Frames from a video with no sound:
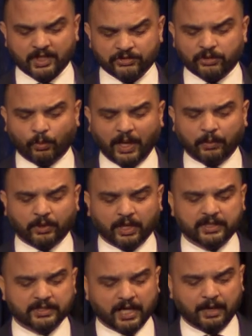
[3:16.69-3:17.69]
So while we're
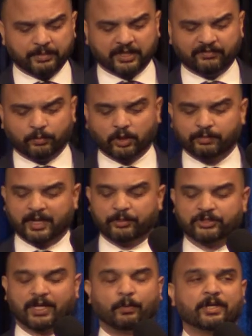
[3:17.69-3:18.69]
on the topic of board
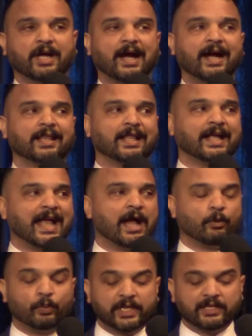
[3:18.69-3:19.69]
members, I want to highlight
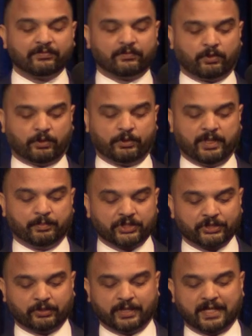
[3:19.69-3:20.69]
how we've grown and
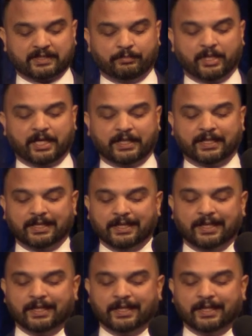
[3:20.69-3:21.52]
matured as a body.